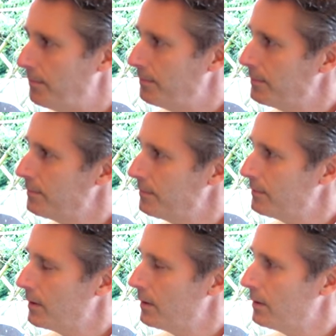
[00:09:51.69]

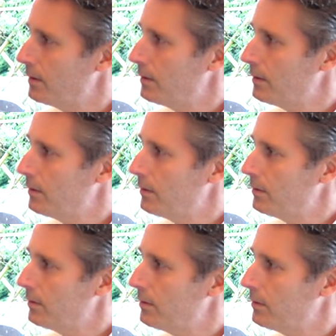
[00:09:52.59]

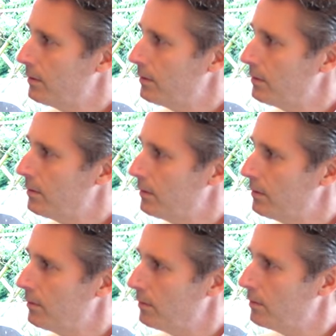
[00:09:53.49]

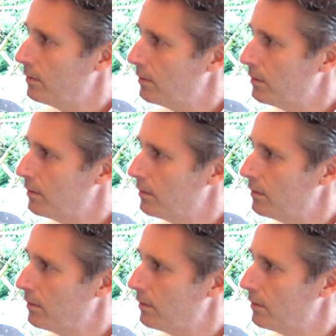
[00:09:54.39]
(not speaking)